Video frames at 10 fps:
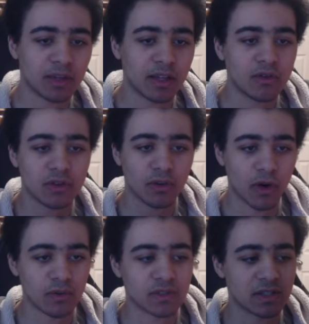They use their
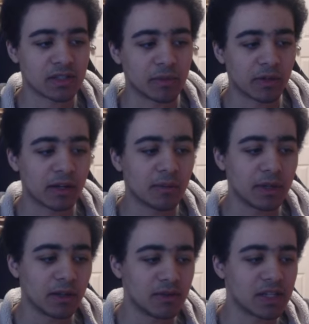own system. You're going to
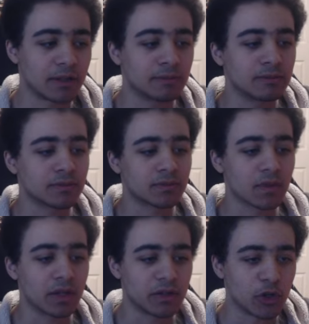be using
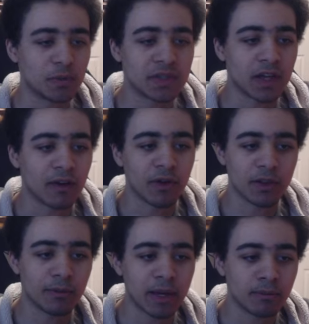dupes of
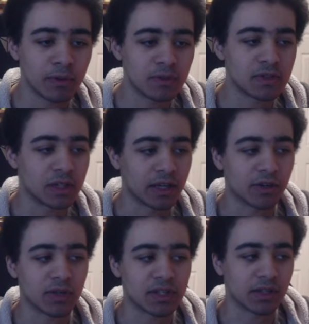other Bangboos to
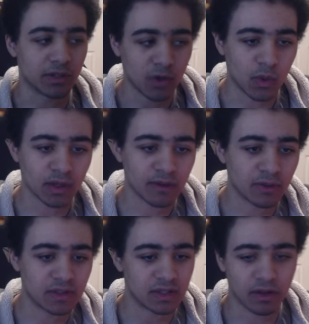increase their core
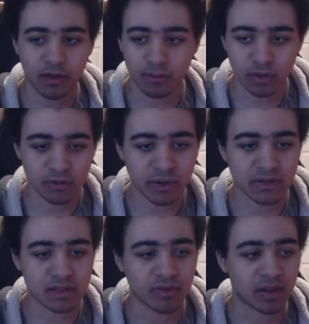levels and their other
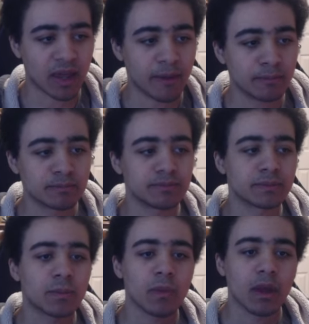multipliers, stuff like that.
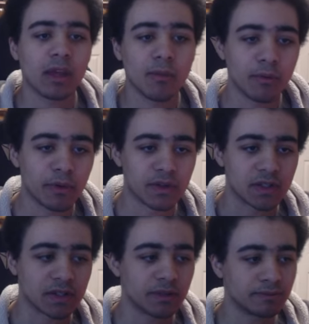Get more
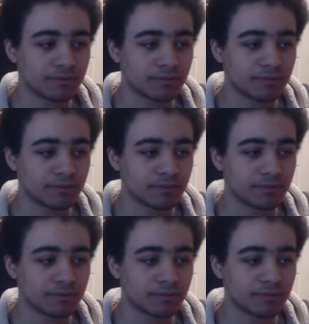bonuses.